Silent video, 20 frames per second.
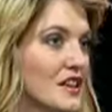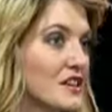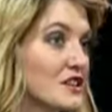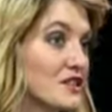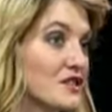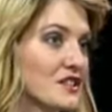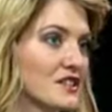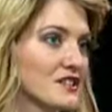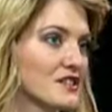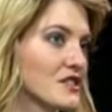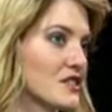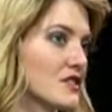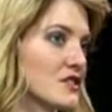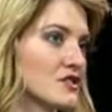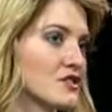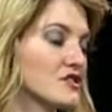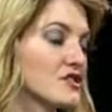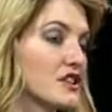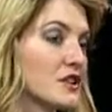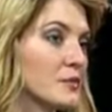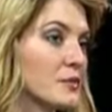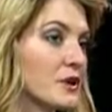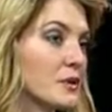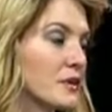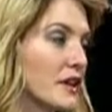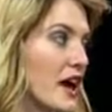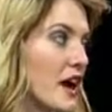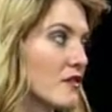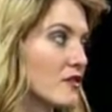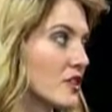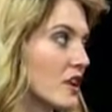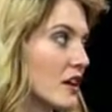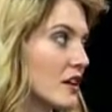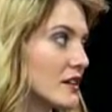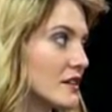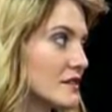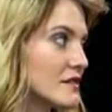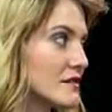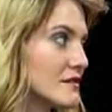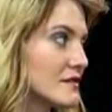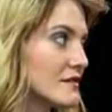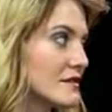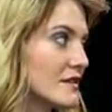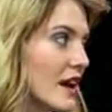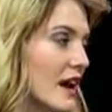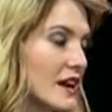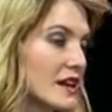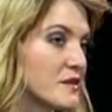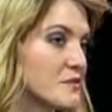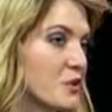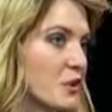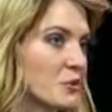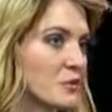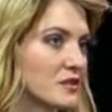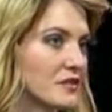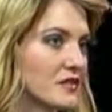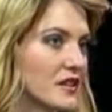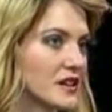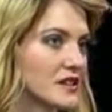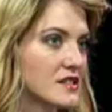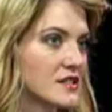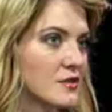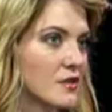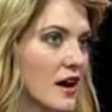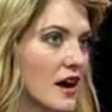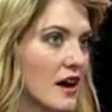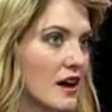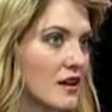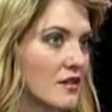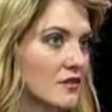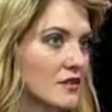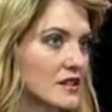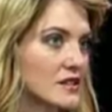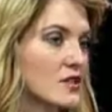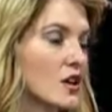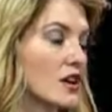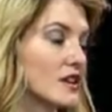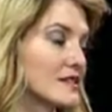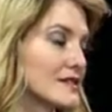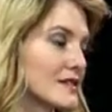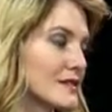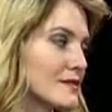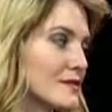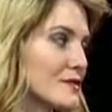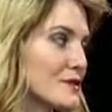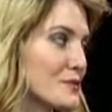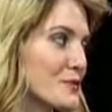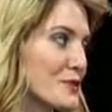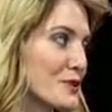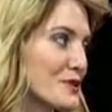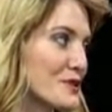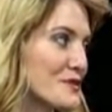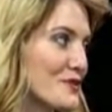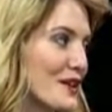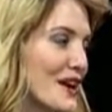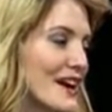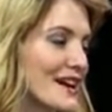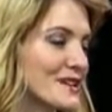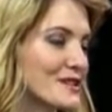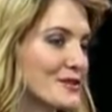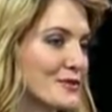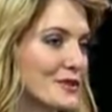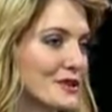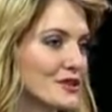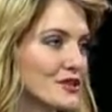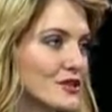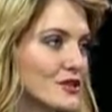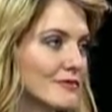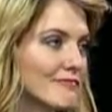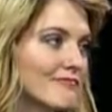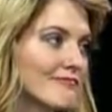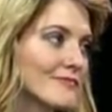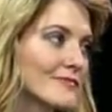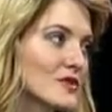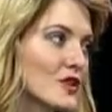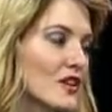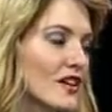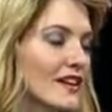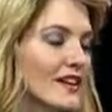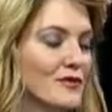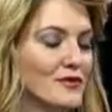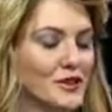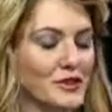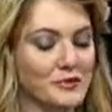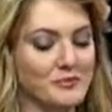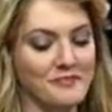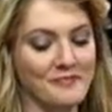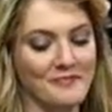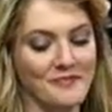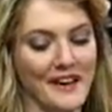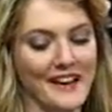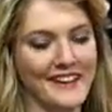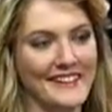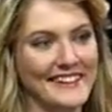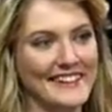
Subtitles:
when you're just going to be able to have it on any mobile device you have, as long as it supports Flash. Which, sorry, iPhone.